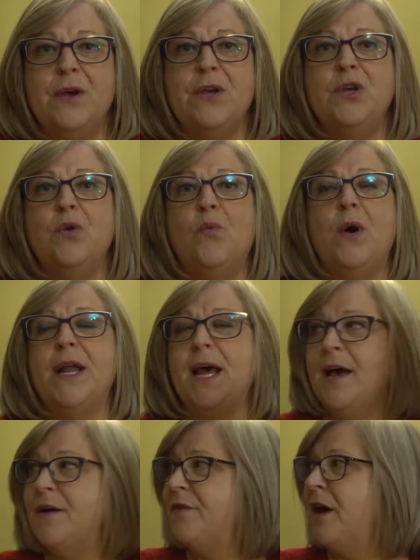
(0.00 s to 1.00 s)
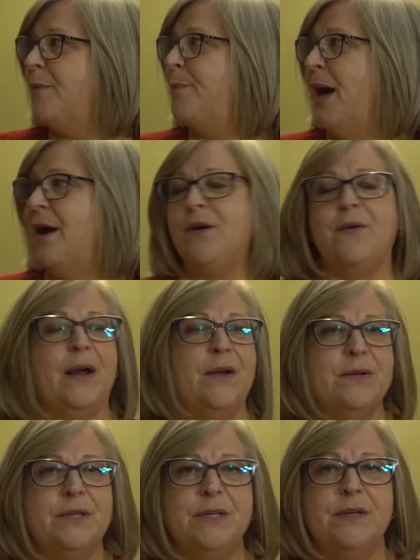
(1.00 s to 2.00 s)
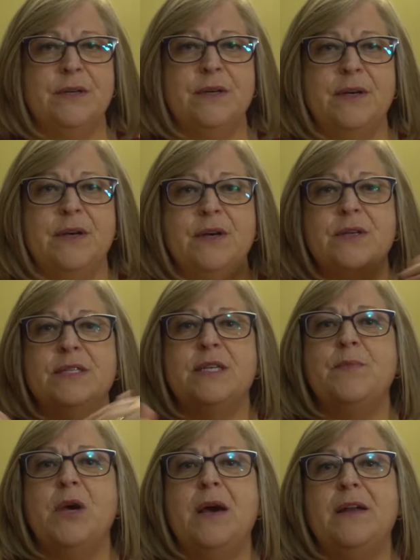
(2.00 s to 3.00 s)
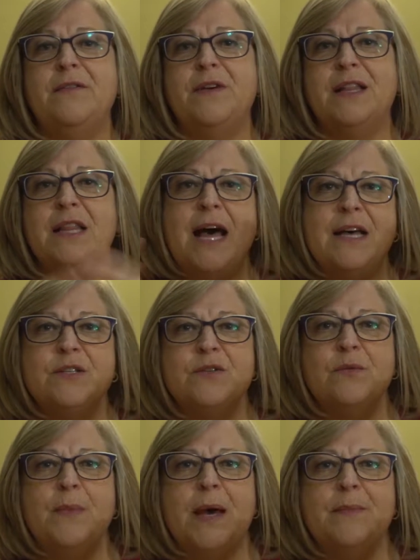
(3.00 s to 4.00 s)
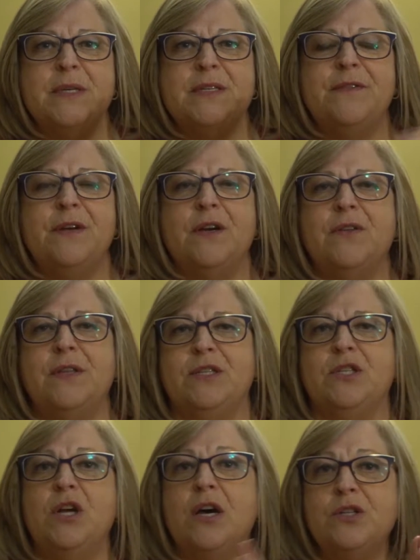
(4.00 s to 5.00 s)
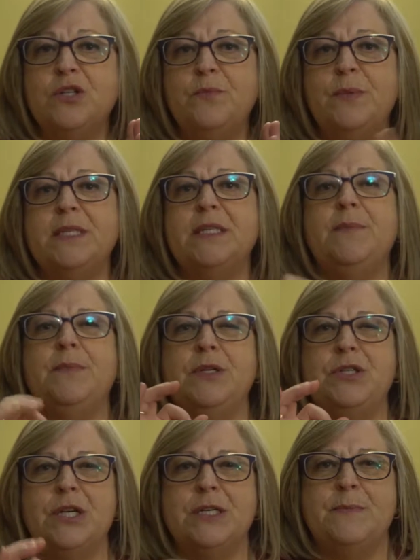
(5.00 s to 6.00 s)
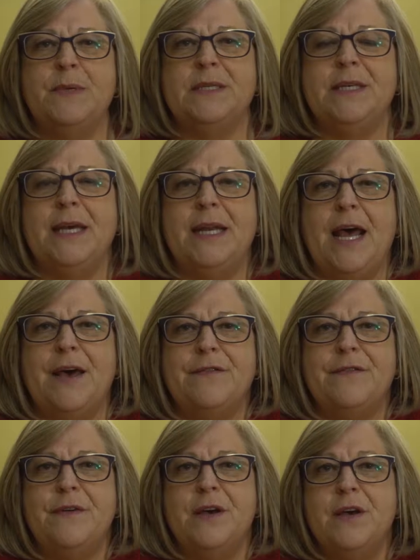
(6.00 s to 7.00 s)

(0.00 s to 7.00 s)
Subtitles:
You'll want to have a background, some kind of a classroom atmosphere that's not too busy, but just busy enough.